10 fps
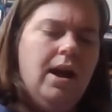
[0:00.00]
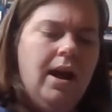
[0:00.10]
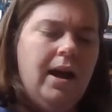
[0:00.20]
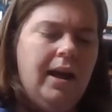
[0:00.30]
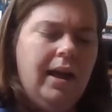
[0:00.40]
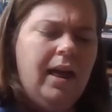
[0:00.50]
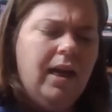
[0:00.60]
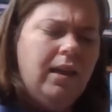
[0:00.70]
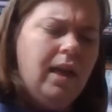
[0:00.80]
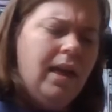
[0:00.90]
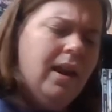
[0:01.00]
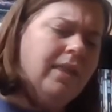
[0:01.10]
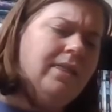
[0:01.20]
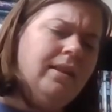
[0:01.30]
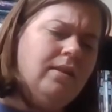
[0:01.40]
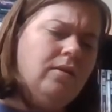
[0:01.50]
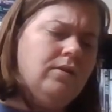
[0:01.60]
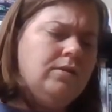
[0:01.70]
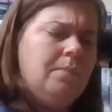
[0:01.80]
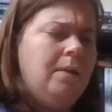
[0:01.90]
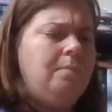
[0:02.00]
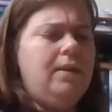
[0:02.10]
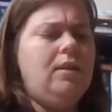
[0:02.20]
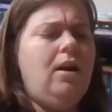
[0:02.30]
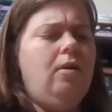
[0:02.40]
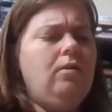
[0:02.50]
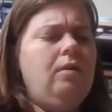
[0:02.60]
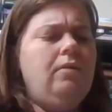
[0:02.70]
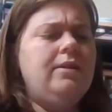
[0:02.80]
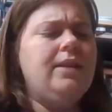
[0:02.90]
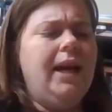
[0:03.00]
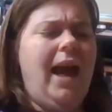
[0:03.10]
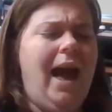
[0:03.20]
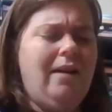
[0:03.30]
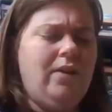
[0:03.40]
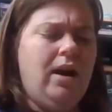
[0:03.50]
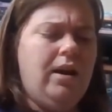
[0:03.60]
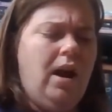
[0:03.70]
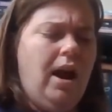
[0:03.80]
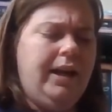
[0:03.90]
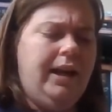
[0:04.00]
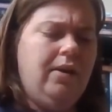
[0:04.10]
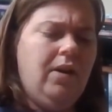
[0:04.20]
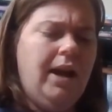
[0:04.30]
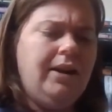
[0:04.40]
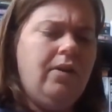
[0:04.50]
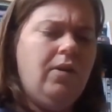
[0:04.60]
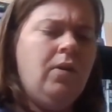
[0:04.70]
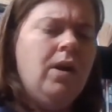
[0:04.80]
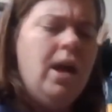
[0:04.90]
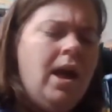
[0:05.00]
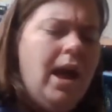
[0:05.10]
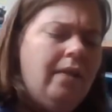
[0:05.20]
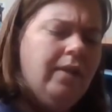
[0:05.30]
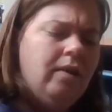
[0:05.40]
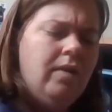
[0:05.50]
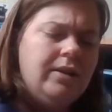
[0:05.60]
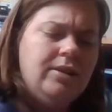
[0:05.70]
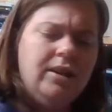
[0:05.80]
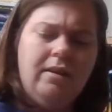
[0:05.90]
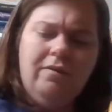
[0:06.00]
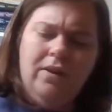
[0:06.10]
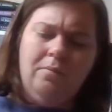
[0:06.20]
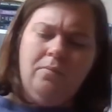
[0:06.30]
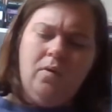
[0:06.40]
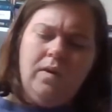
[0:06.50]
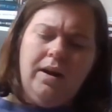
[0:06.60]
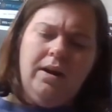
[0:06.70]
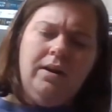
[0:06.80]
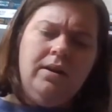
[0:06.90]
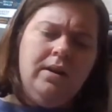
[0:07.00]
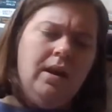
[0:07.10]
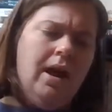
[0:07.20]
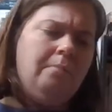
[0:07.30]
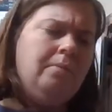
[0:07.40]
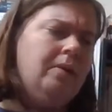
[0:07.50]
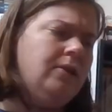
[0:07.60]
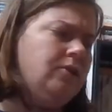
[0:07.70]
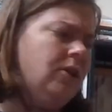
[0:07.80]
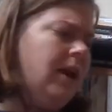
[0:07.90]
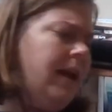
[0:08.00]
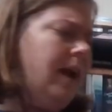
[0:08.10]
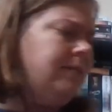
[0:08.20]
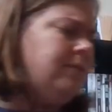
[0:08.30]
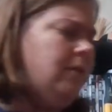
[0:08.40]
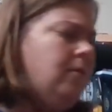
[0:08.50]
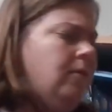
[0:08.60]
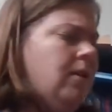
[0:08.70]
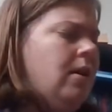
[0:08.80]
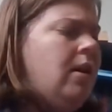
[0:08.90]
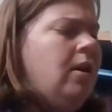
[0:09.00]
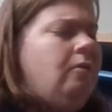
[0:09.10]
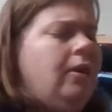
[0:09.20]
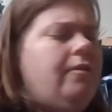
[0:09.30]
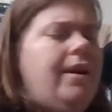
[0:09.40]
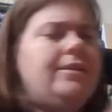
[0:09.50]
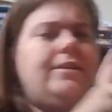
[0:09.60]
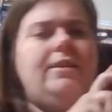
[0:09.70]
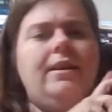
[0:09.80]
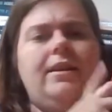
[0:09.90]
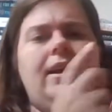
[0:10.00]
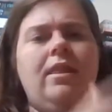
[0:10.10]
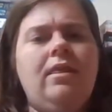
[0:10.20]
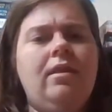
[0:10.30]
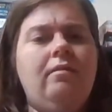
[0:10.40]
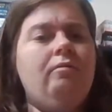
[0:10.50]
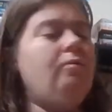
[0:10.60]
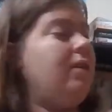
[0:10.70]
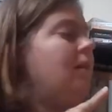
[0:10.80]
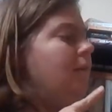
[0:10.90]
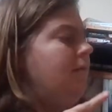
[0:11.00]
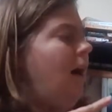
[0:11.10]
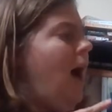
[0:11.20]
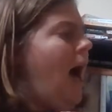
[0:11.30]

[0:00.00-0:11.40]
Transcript: uh, and I think those might be the only ones I have on audio. I know I requested a few more I'm pretty sure I also requested with the